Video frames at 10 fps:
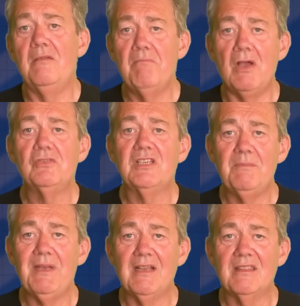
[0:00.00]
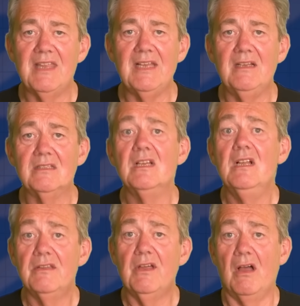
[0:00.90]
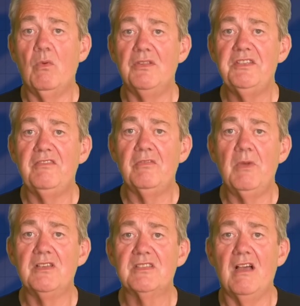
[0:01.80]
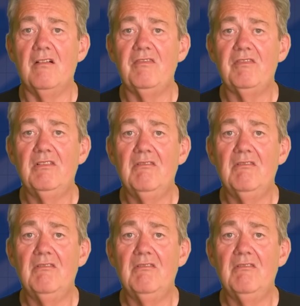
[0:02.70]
I mostly pick things that I wanted for myself,